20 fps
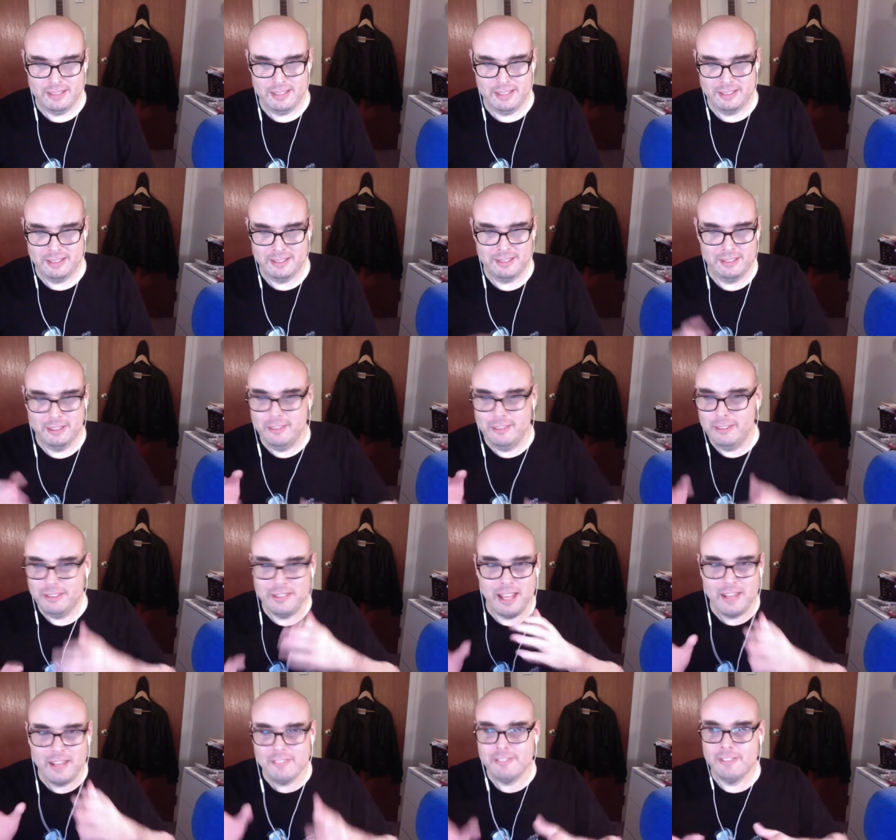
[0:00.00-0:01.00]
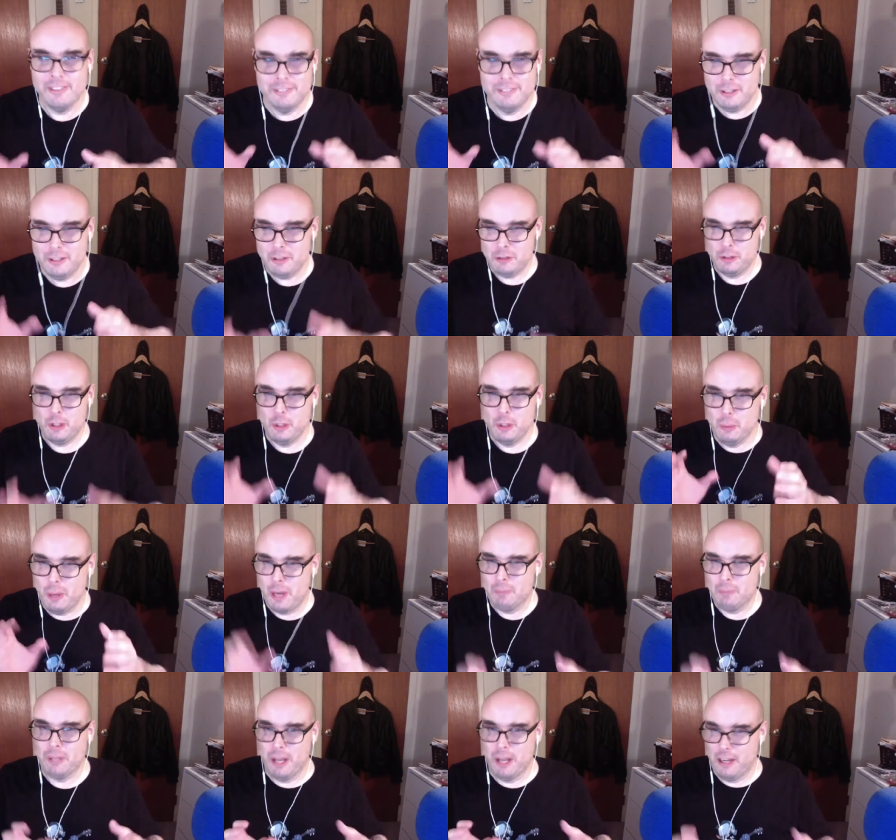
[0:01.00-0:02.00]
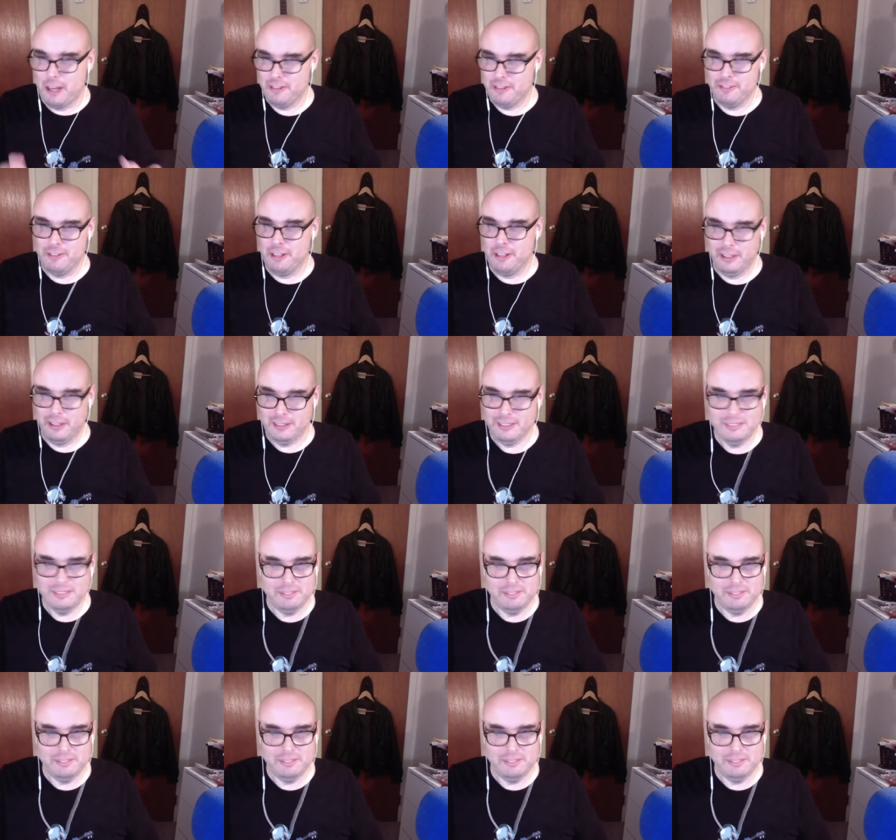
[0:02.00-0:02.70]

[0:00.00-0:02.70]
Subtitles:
still in that 50s doo-wop kind of vein.